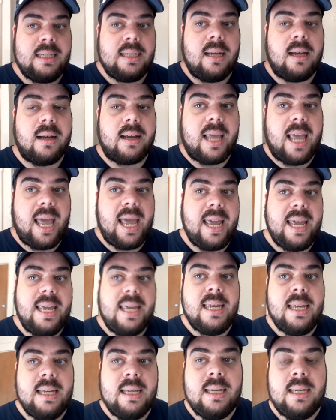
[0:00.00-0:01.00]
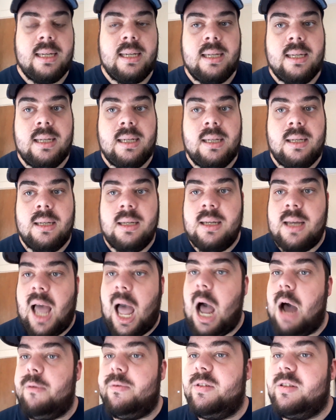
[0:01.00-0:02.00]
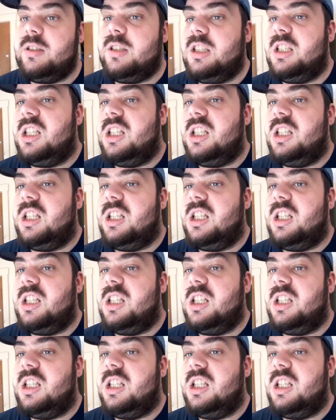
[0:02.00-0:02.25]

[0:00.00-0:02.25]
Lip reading: Okay? I would